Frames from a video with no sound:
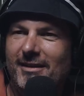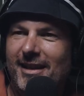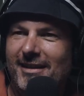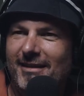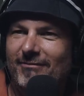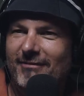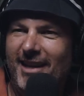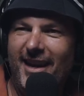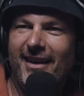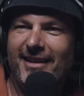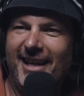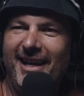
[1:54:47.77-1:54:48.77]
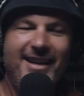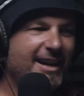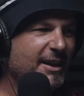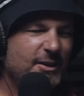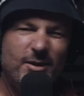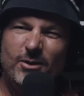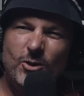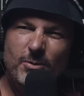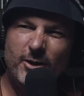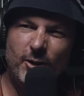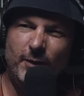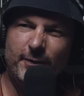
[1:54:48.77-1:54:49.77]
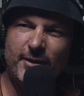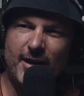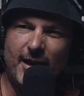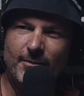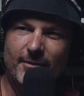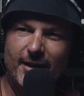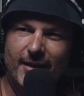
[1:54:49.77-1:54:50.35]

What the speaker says: And they said, yeah, okay. Shall I call my girlfriend up?